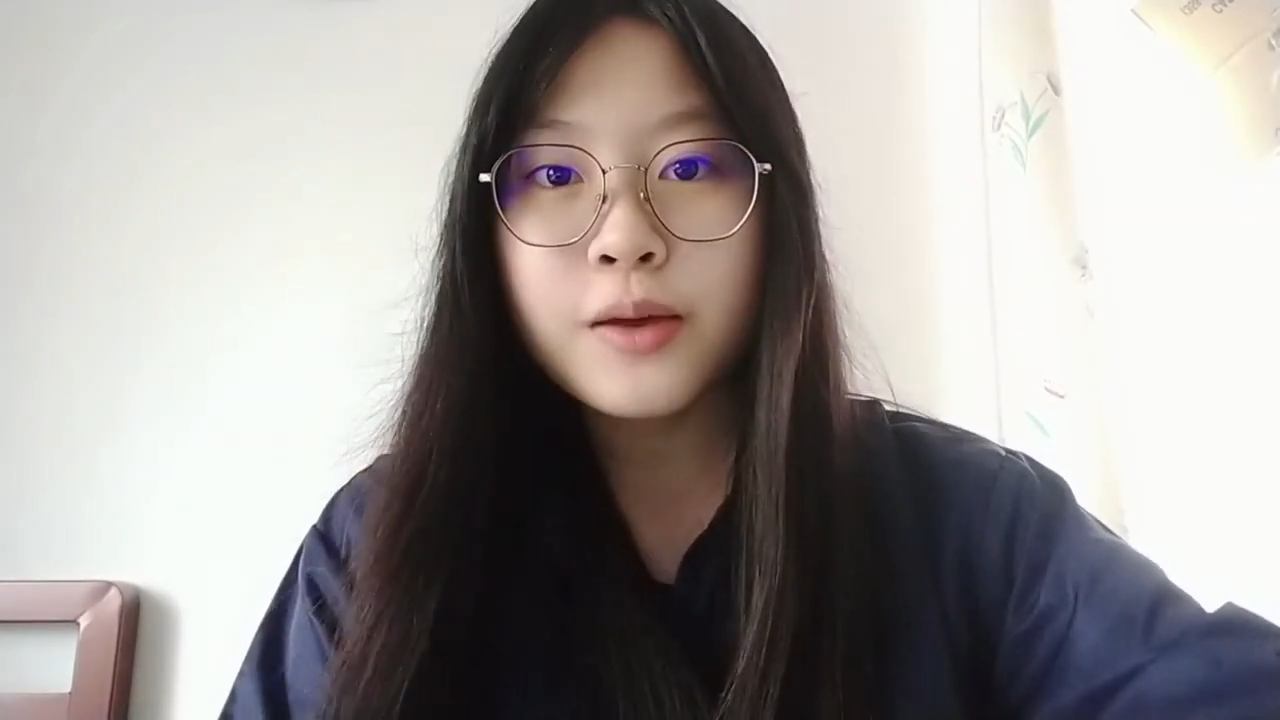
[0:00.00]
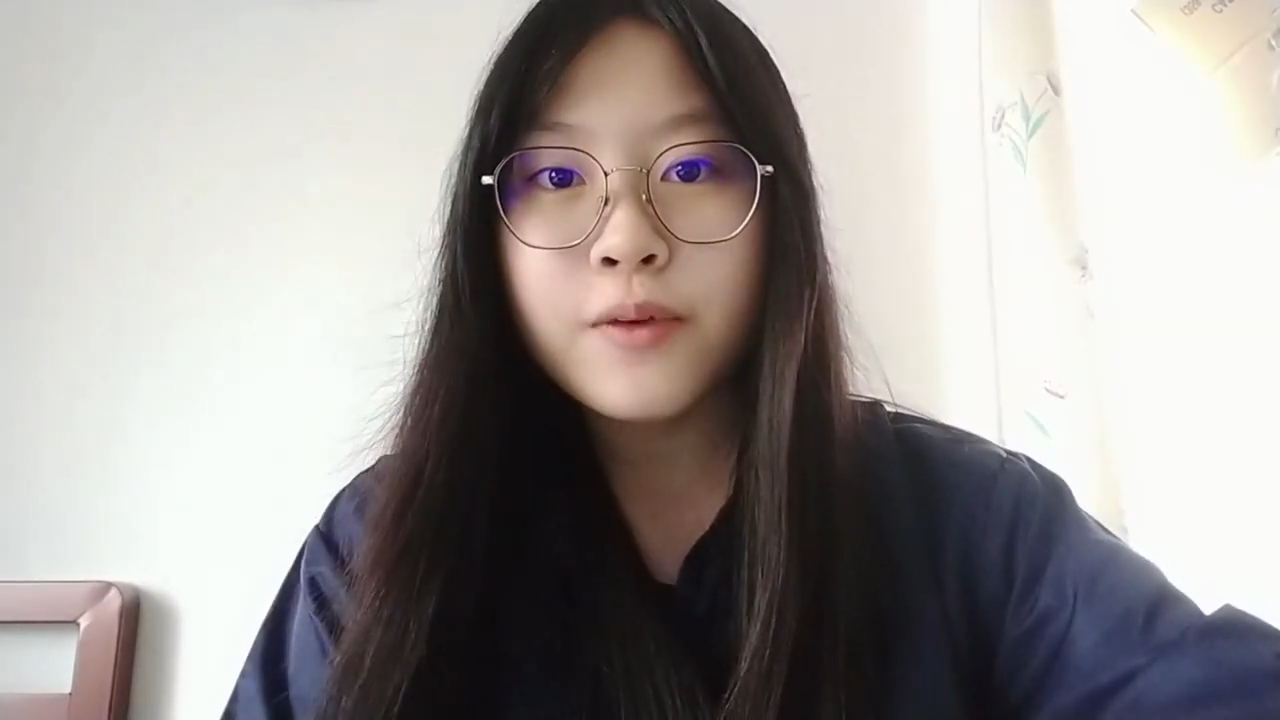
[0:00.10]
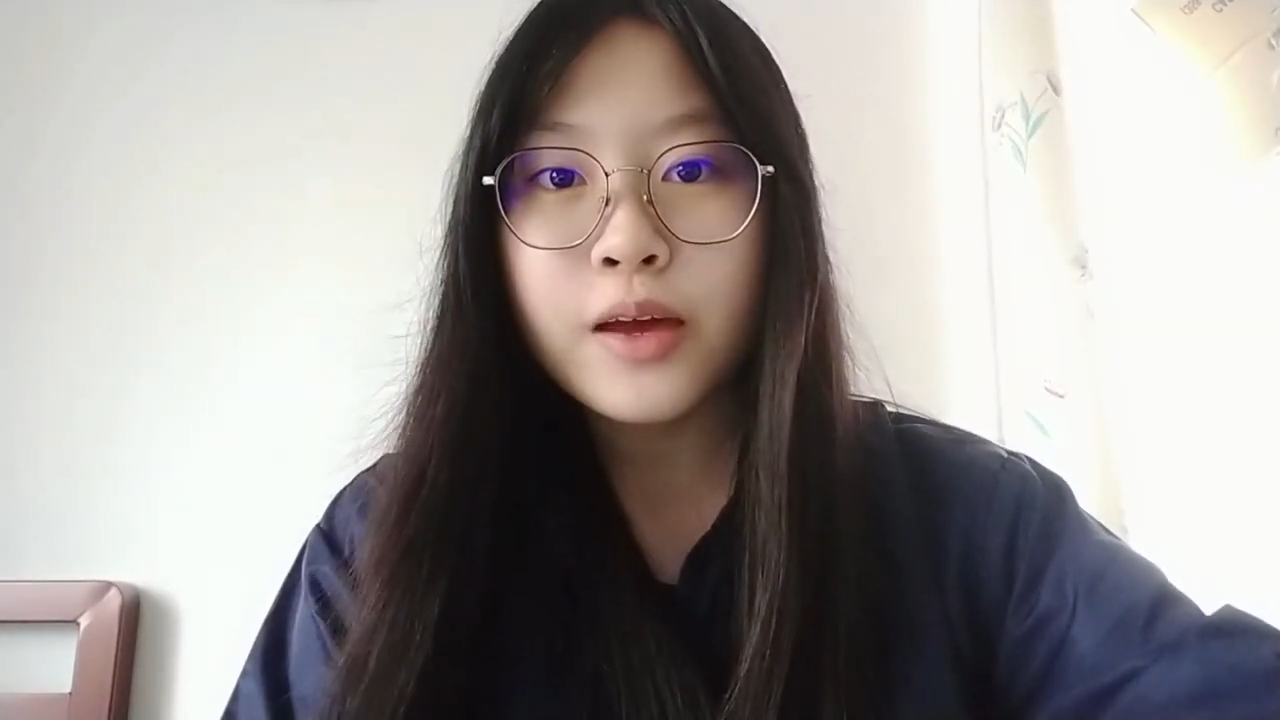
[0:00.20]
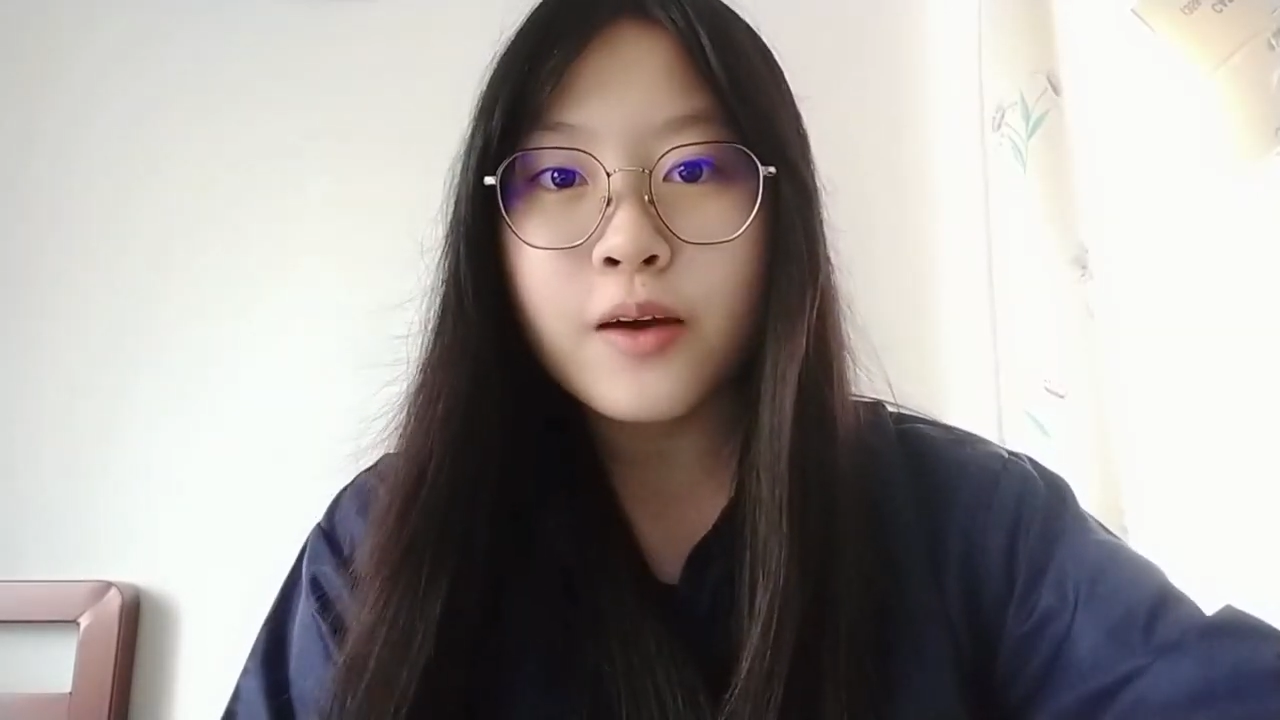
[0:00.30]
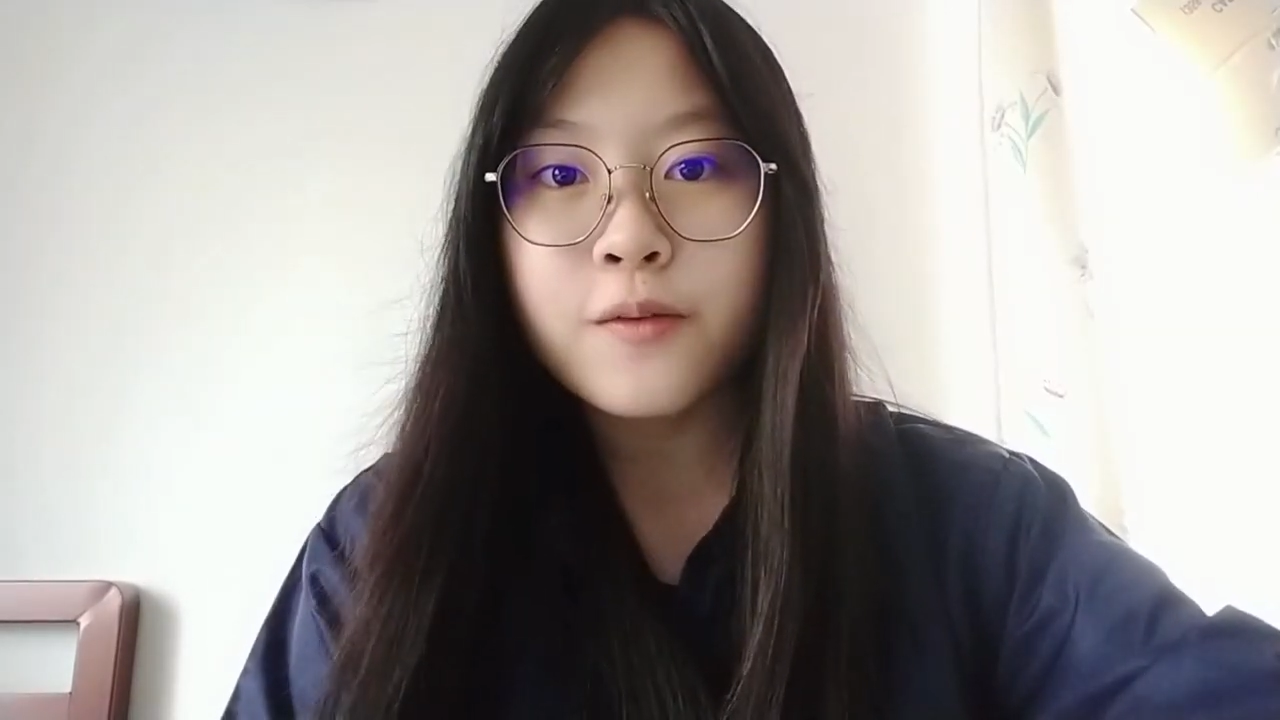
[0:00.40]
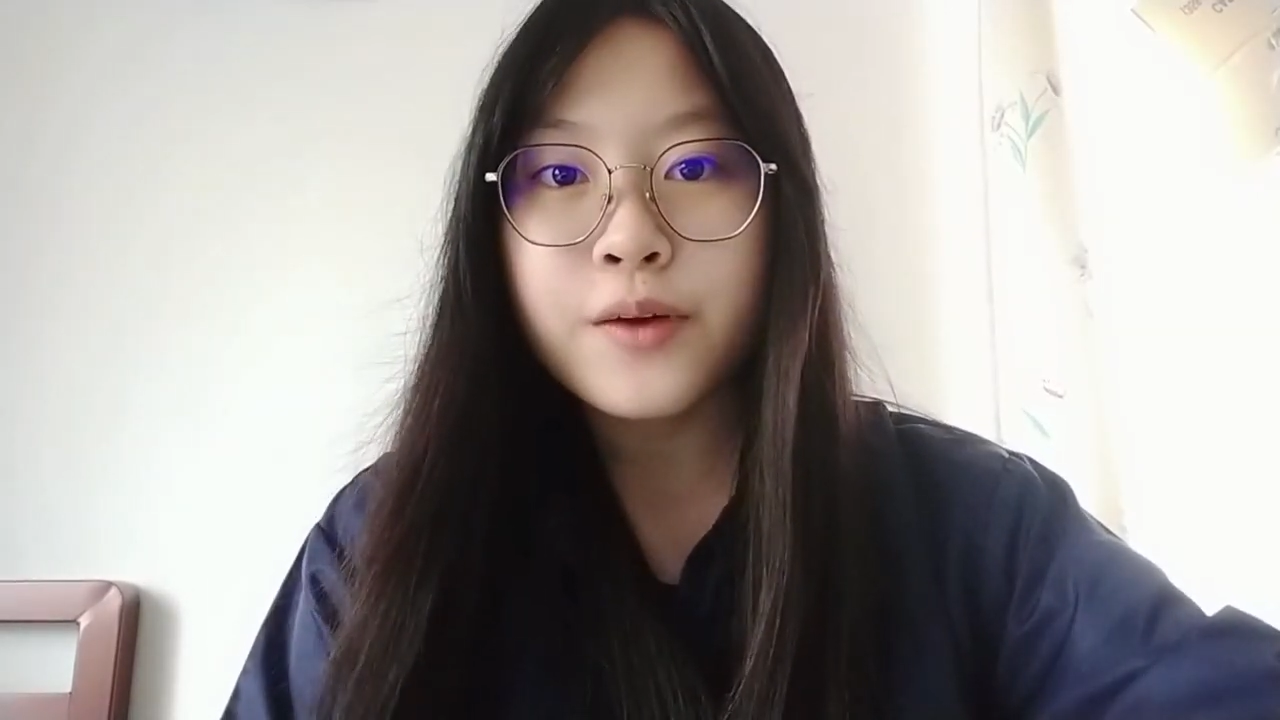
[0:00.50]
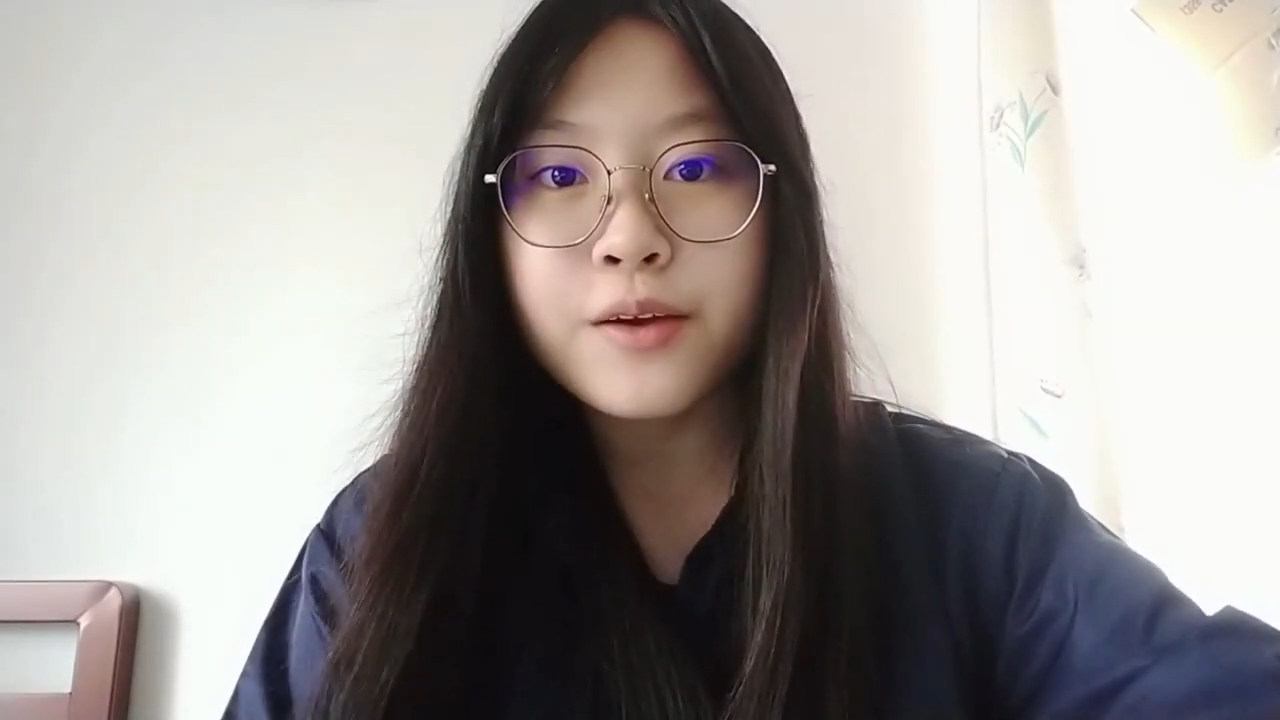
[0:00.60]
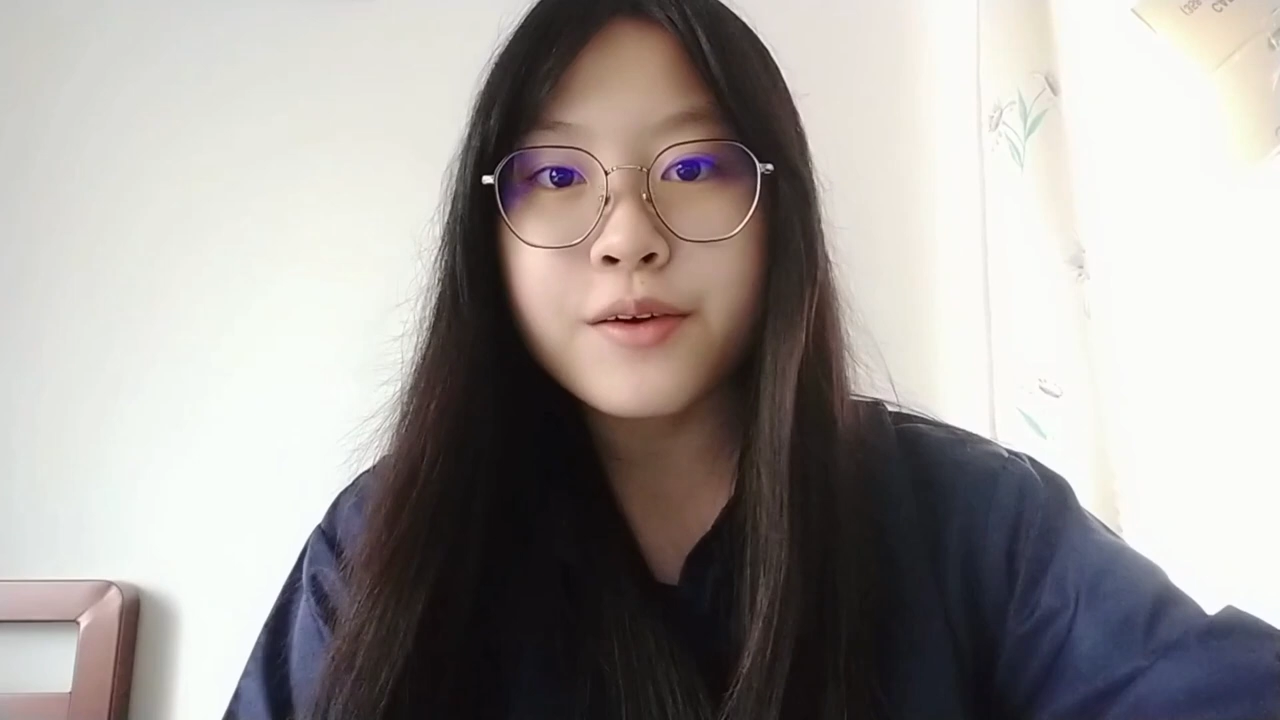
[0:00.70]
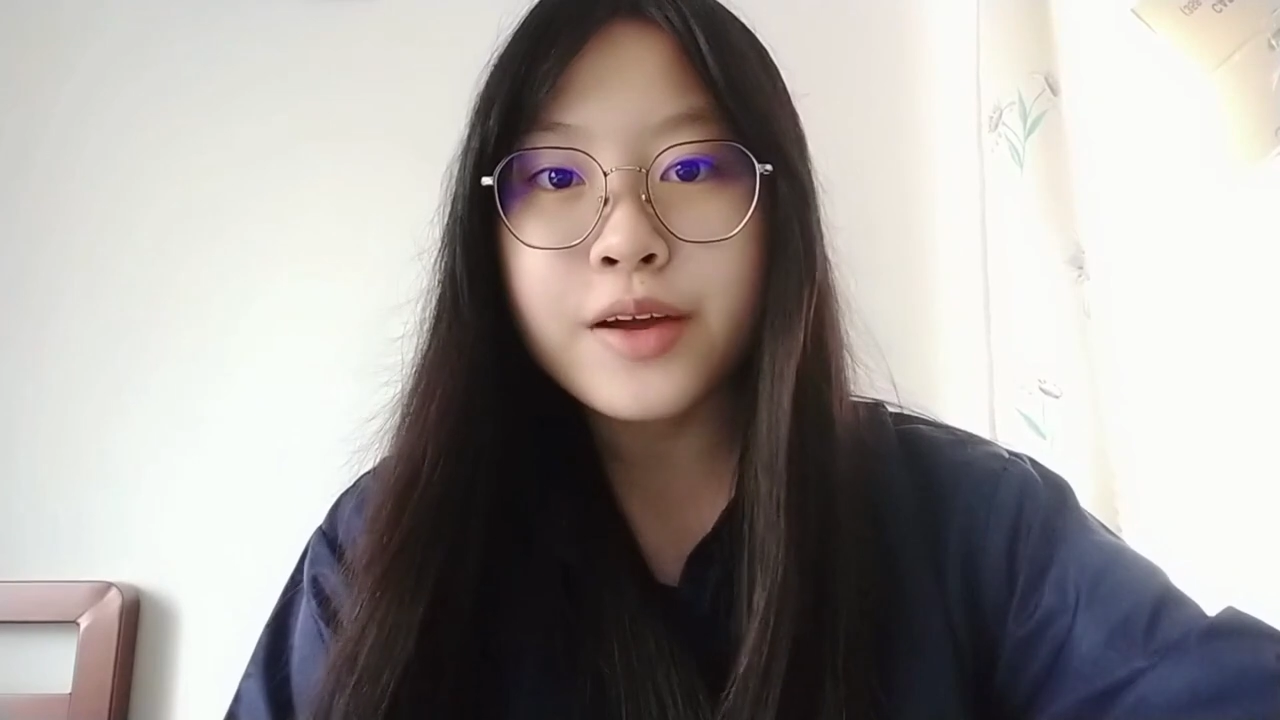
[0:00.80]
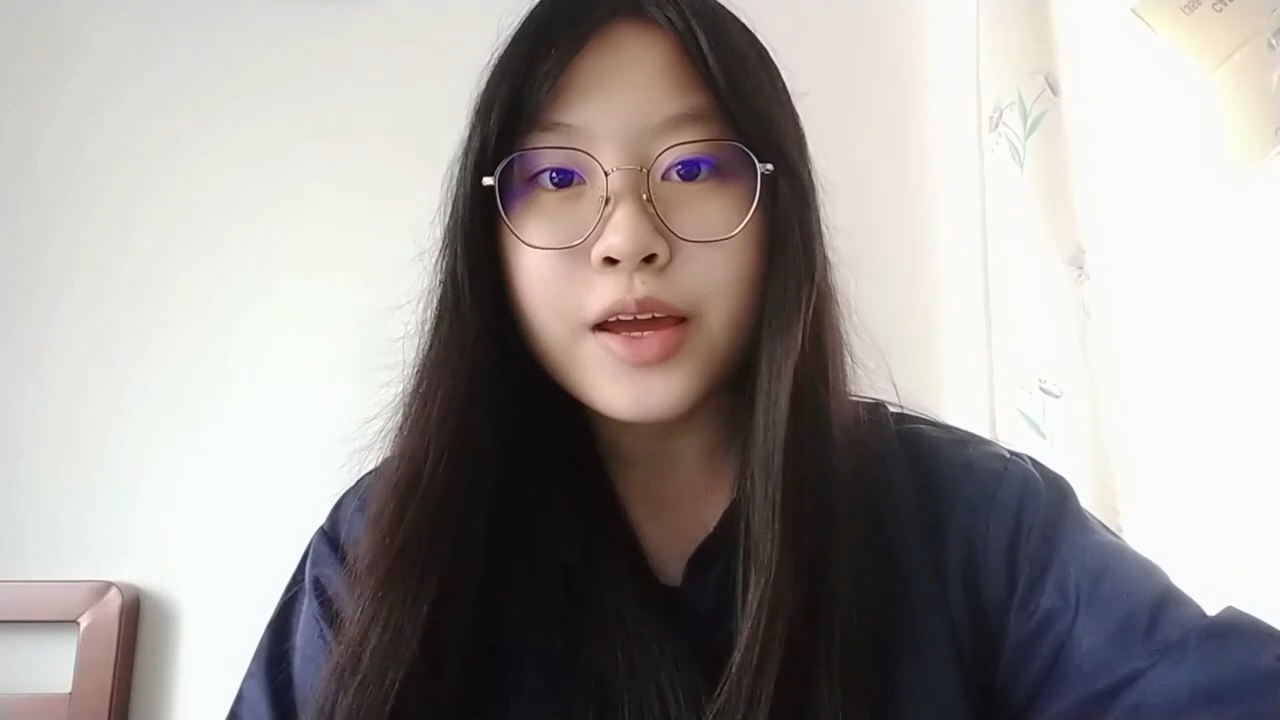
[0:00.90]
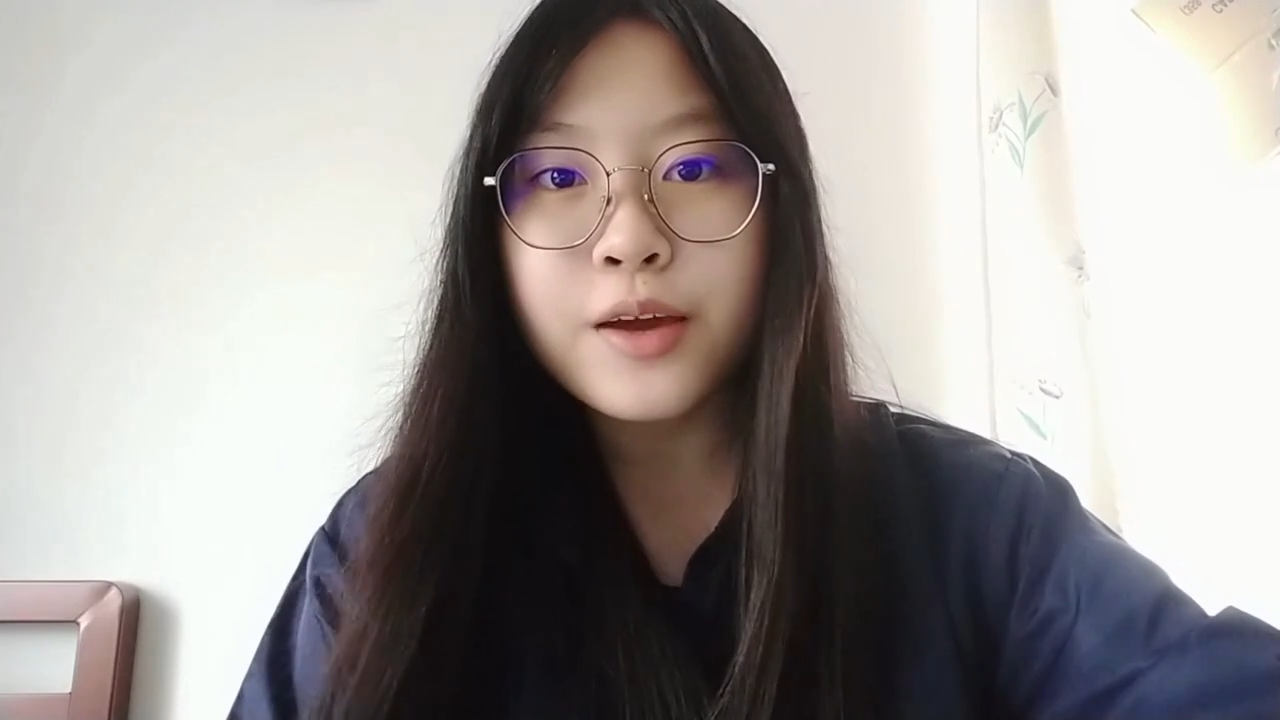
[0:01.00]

effects of heroin